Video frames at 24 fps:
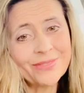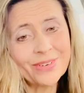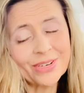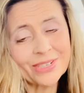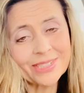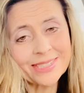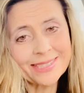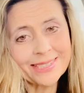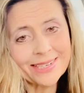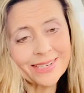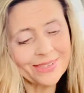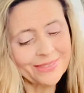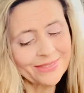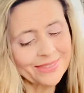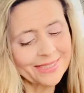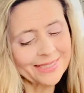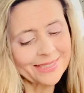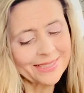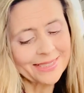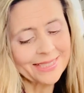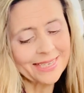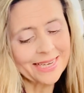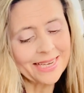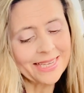ourselves in
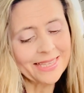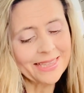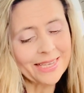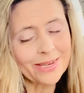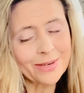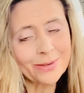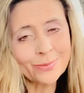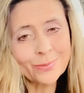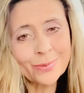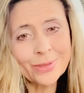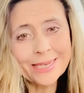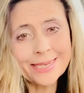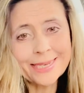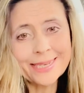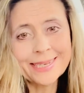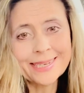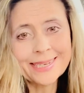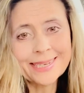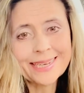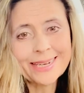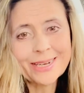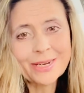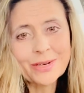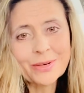saying that we
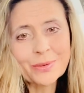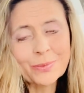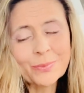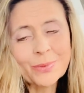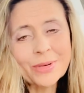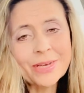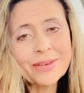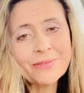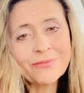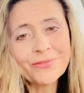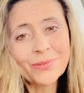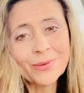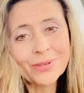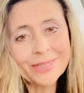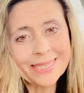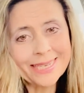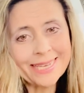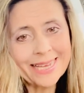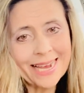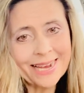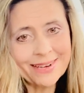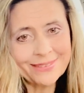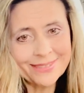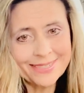fully
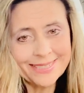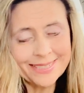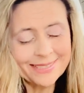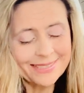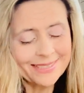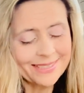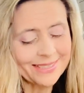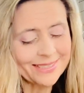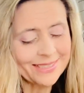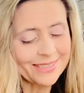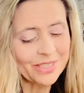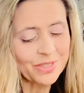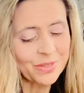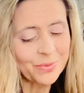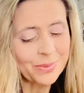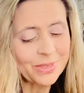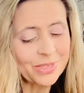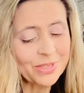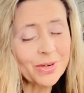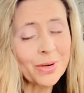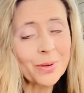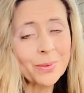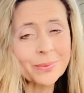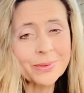have Jesus, because we
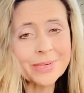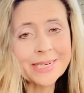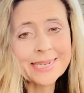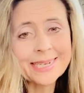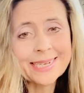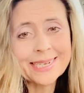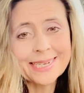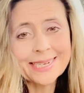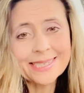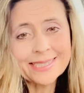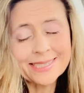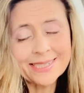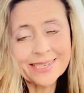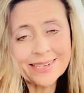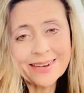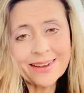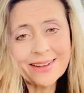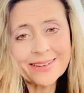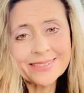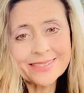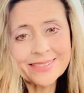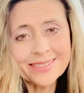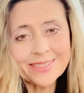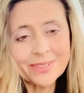don't. It's a
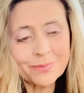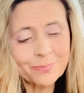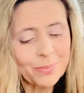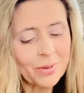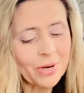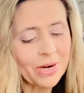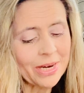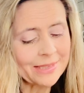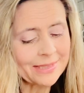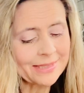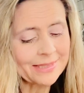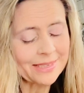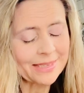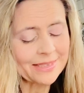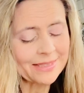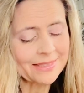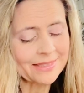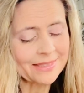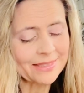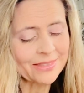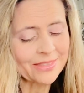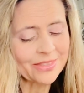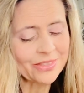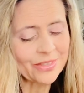constant process.
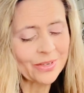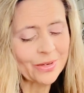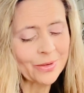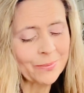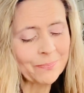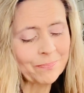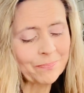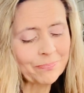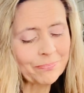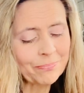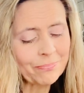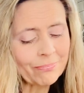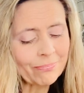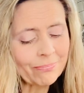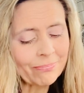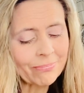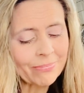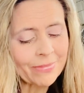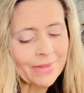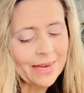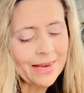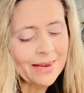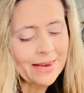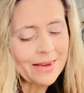And so
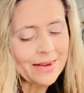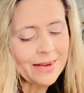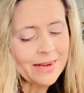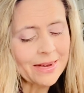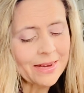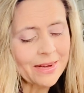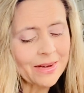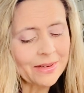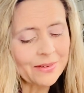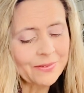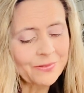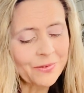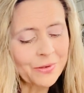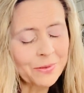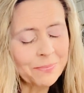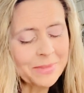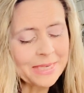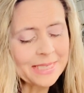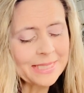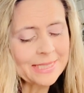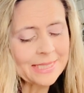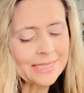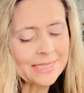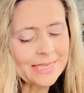for
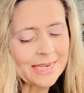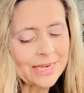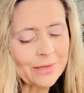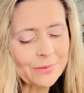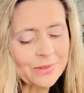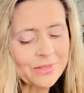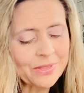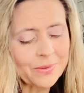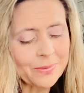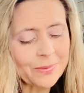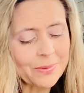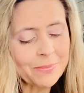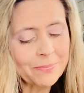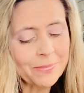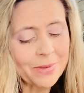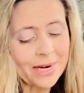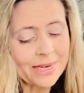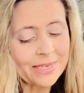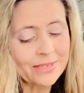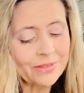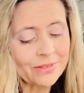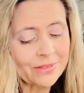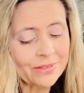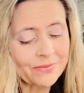me today was a
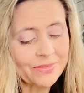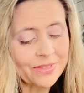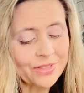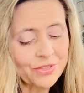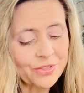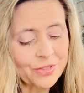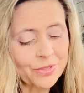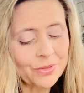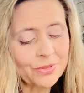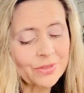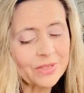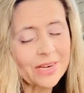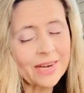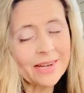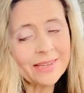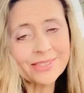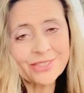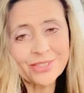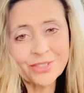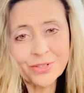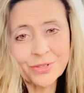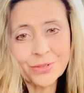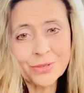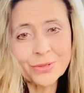reminder of the truth,
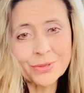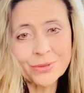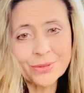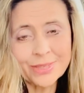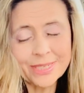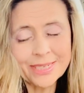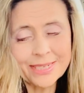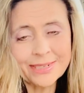God's truth.